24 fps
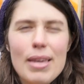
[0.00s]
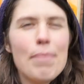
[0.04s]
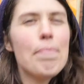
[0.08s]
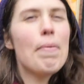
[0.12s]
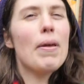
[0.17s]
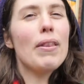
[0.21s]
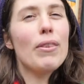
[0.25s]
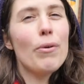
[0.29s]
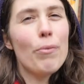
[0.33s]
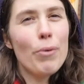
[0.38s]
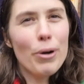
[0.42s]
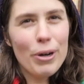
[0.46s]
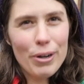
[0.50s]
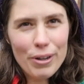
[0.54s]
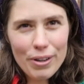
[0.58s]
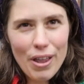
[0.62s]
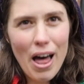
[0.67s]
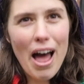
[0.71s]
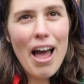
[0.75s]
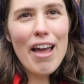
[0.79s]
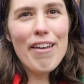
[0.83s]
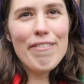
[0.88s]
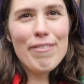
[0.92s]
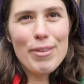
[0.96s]
keeping the word
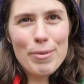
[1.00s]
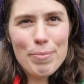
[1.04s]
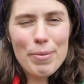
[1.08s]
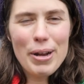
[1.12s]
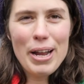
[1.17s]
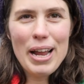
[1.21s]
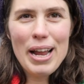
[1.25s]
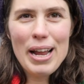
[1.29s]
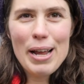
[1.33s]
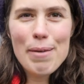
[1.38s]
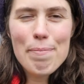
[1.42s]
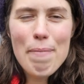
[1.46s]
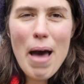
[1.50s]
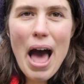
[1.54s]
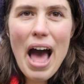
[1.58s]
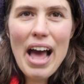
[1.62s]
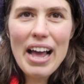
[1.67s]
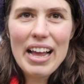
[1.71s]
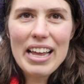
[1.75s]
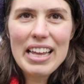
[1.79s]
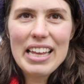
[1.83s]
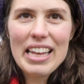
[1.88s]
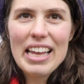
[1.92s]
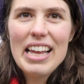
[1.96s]
alive and bringing it
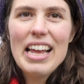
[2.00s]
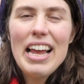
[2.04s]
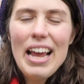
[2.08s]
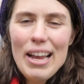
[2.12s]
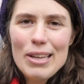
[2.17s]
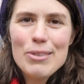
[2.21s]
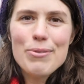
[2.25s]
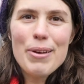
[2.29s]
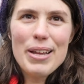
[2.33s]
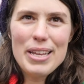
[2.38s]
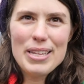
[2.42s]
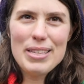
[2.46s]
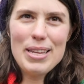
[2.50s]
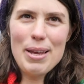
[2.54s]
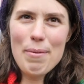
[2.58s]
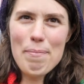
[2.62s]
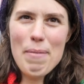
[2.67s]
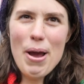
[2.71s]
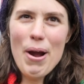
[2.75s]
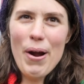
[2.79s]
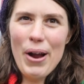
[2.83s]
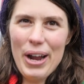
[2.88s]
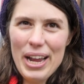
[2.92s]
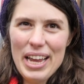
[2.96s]
back, as well as the
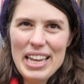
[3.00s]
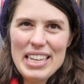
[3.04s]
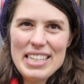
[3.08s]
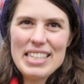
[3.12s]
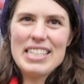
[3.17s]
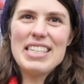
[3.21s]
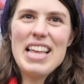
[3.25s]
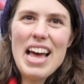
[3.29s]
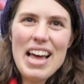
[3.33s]
Americans.